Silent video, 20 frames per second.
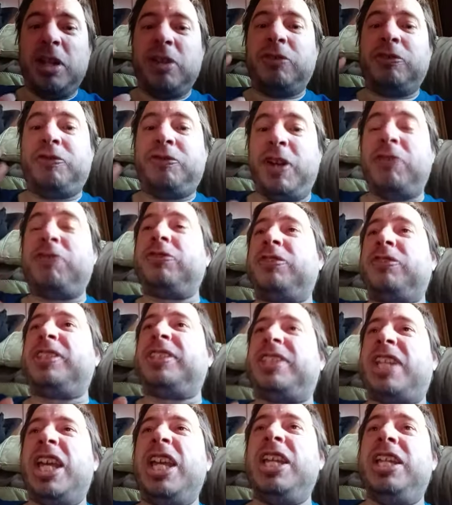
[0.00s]

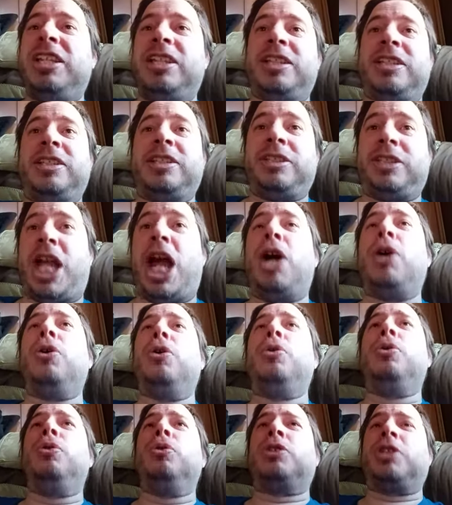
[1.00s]

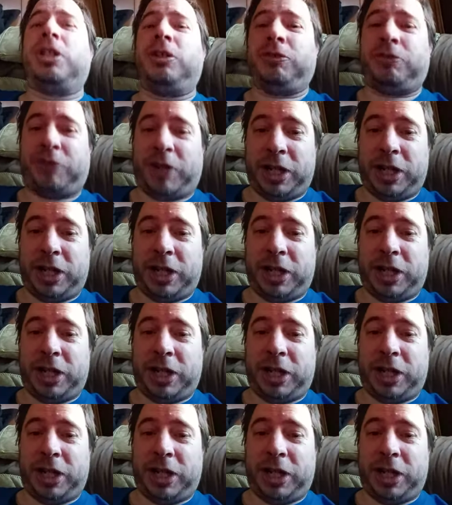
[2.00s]
15,000